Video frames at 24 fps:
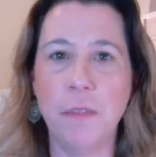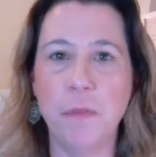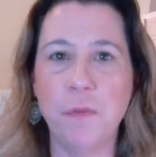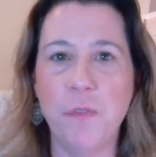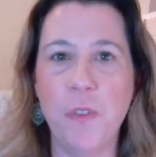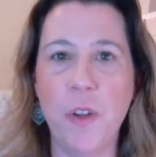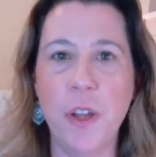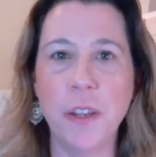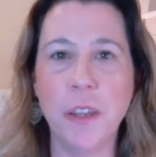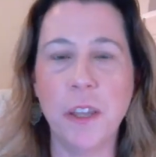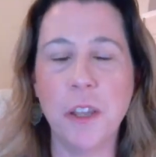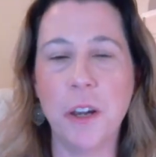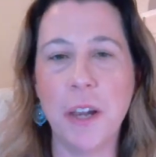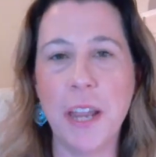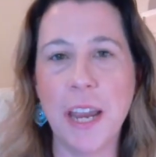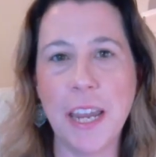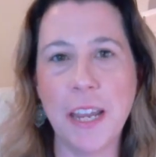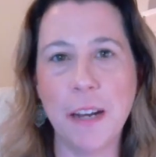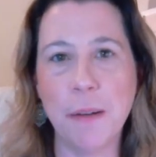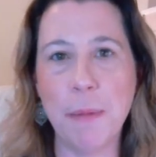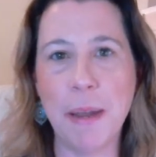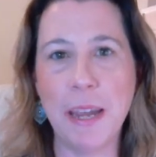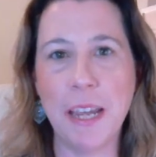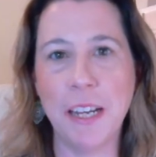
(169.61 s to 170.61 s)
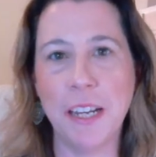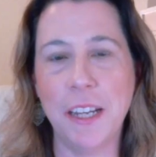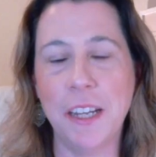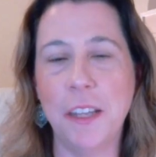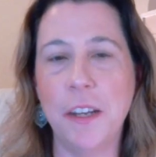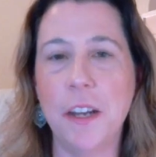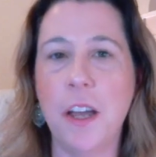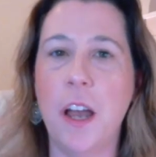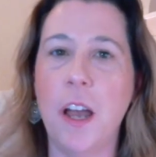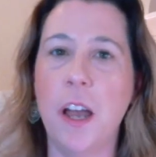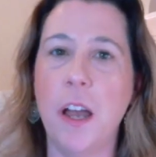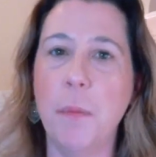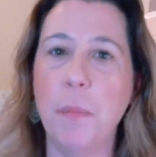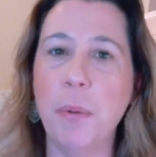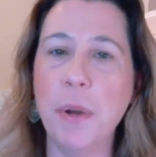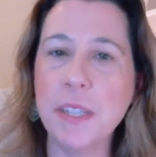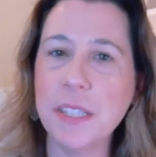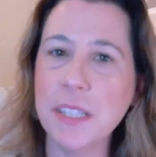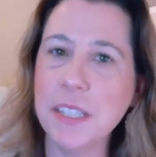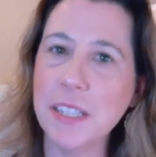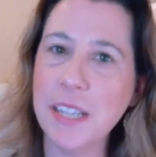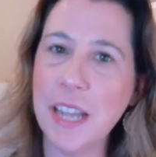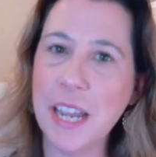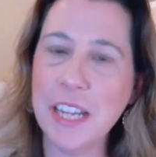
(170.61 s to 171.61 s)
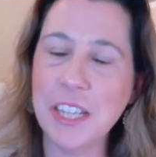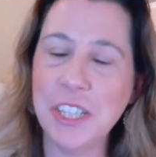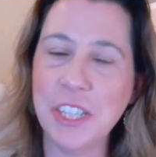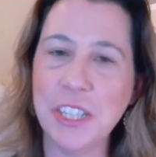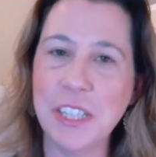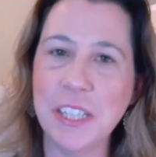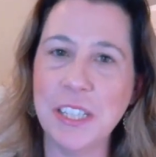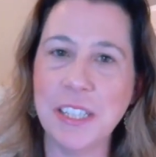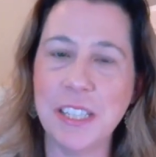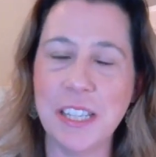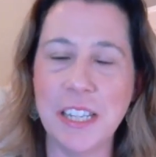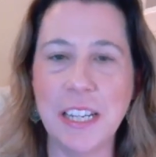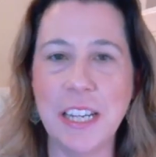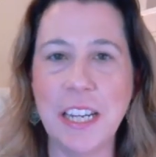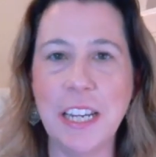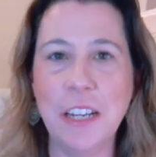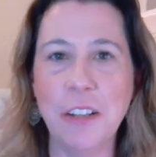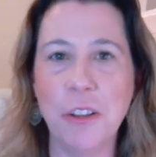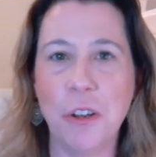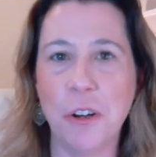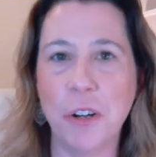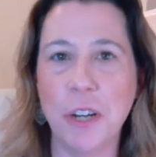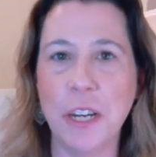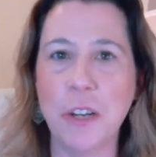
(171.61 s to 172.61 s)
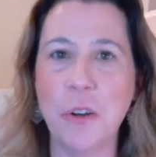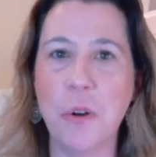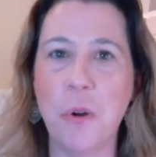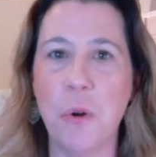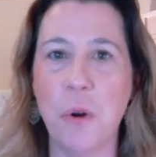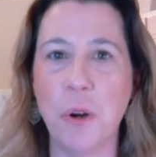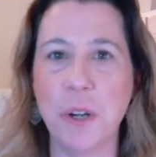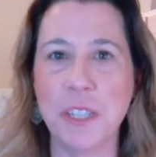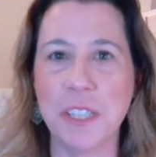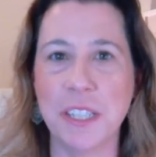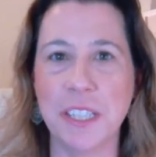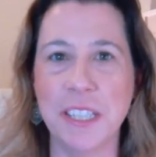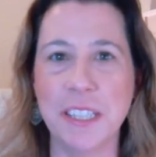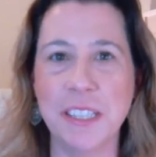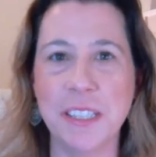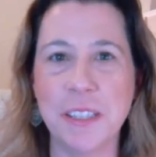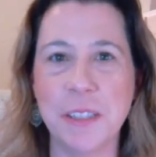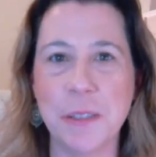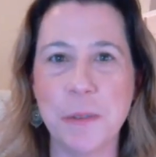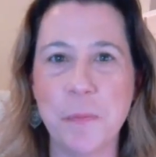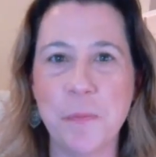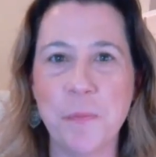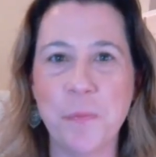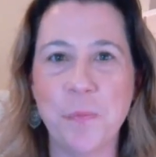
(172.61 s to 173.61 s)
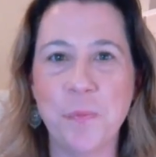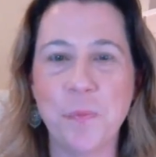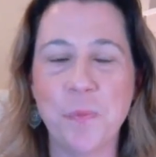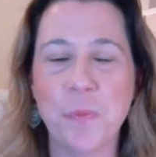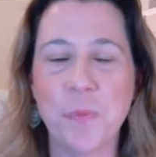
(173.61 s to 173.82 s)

fun little animated presentations and e-learning courses.